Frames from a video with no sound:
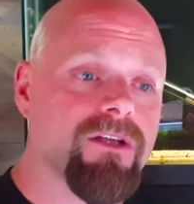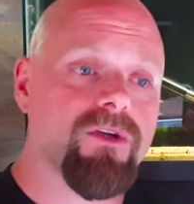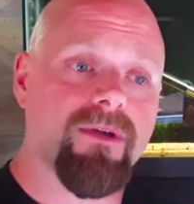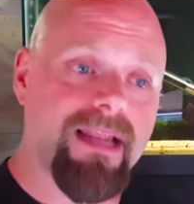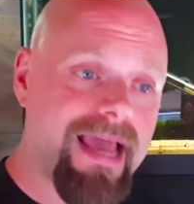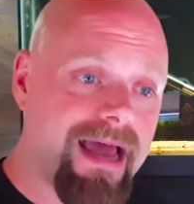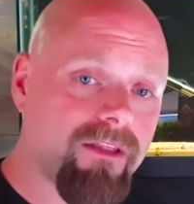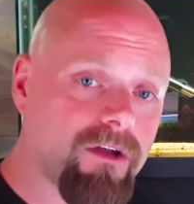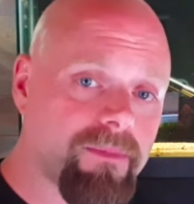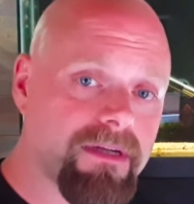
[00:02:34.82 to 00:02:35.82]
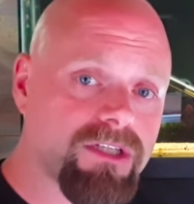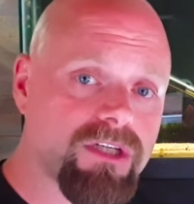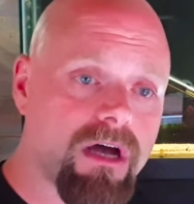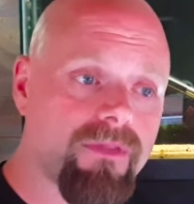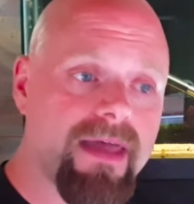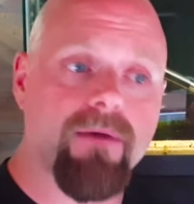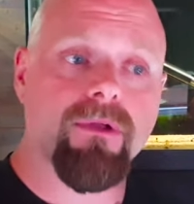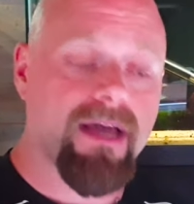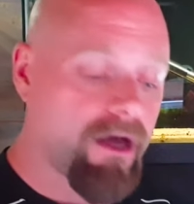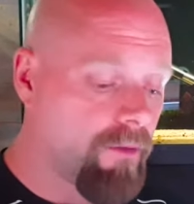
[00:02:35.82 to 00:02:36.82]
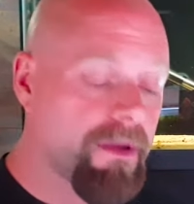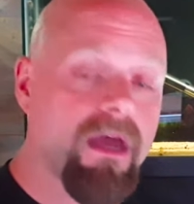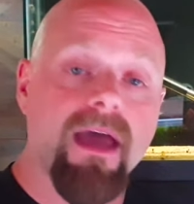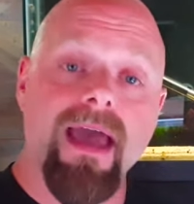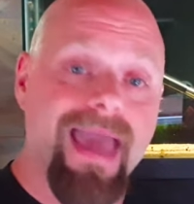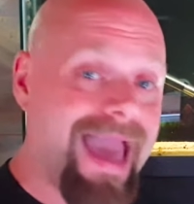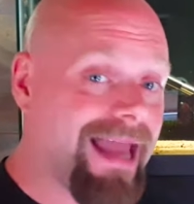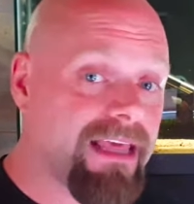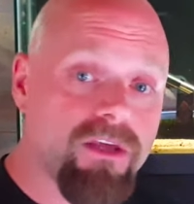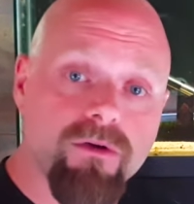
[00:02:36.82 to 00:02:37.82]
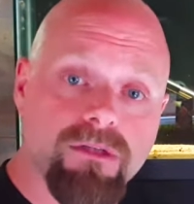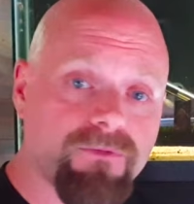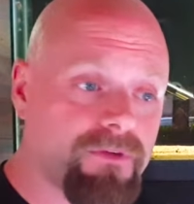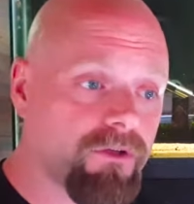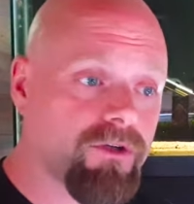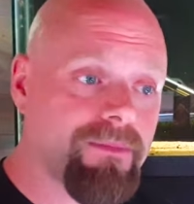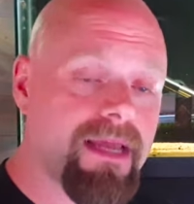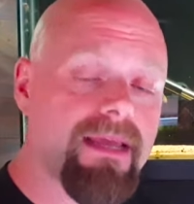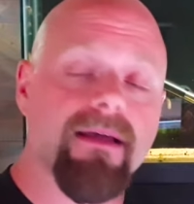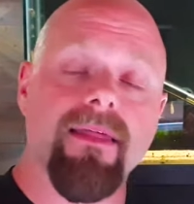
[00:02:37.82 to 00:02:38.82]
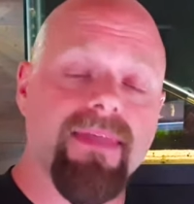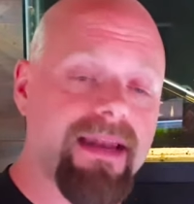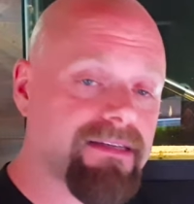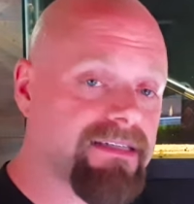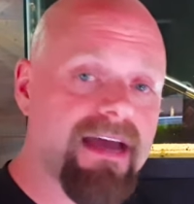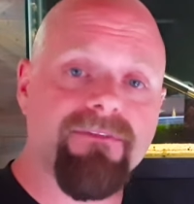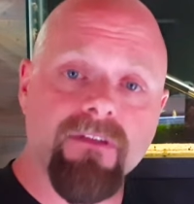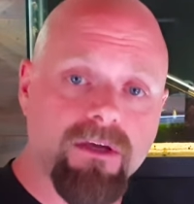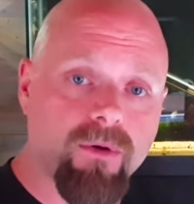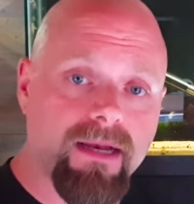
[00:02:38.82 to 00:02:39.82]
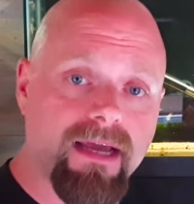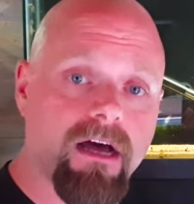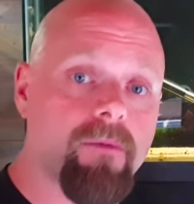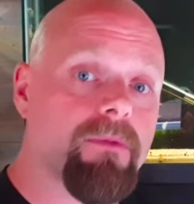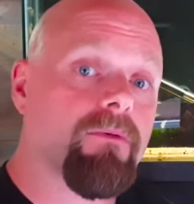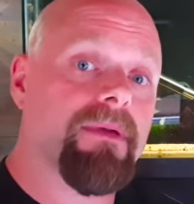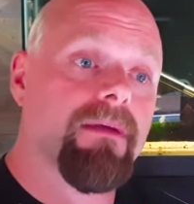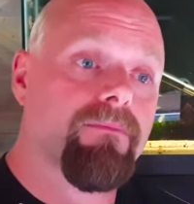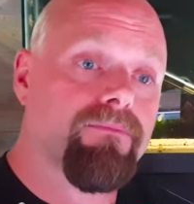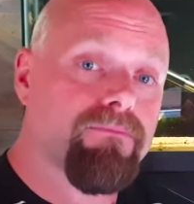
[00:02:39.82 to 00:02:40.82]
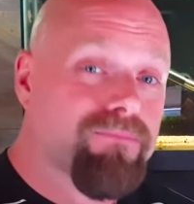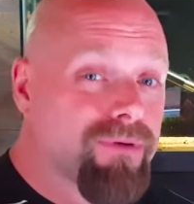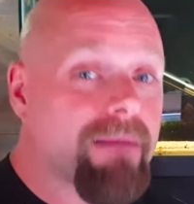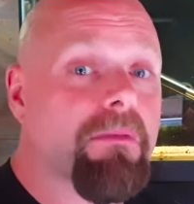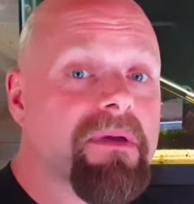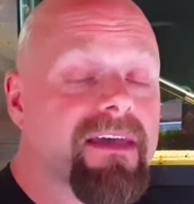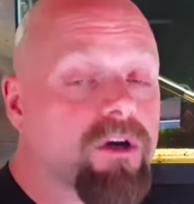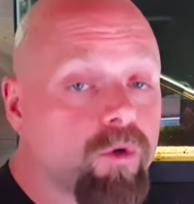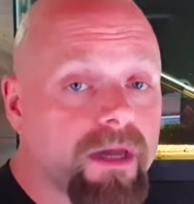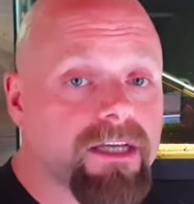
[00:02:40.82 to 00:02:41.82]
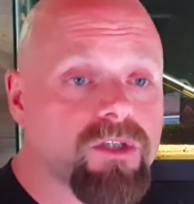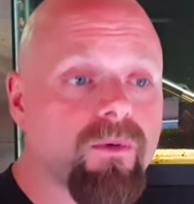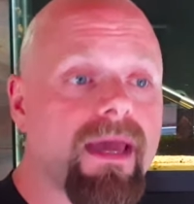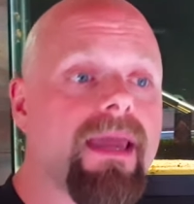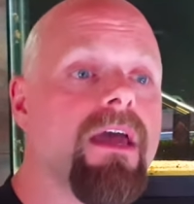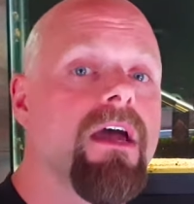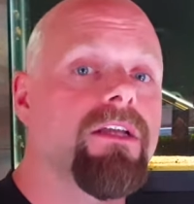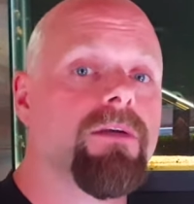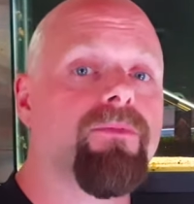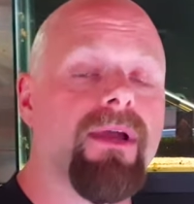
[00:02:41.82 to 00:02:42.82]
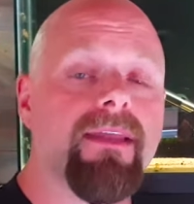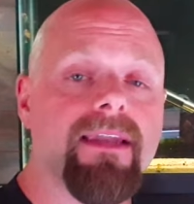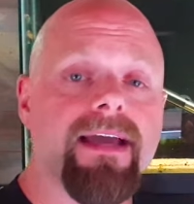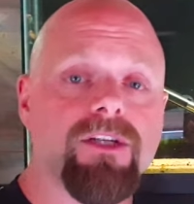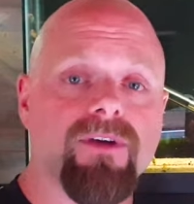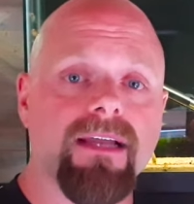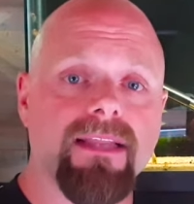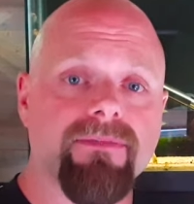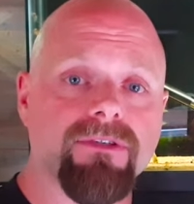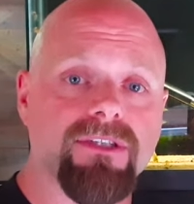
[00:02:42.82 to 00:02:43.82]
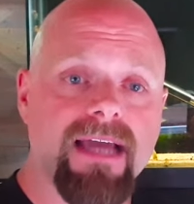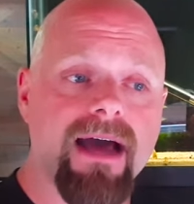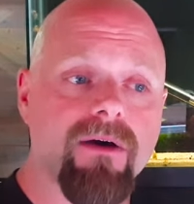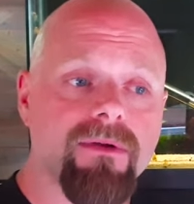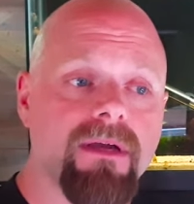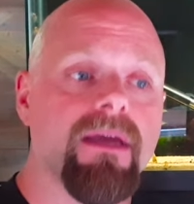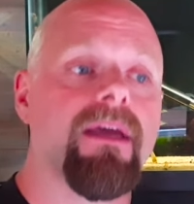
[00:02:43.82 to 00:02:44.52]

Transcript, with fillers: So you can add a little bit of salt, that will help. Adding used filter media, that is definitely going to help and will be the probably the quickest way to bring the nitrite levels down.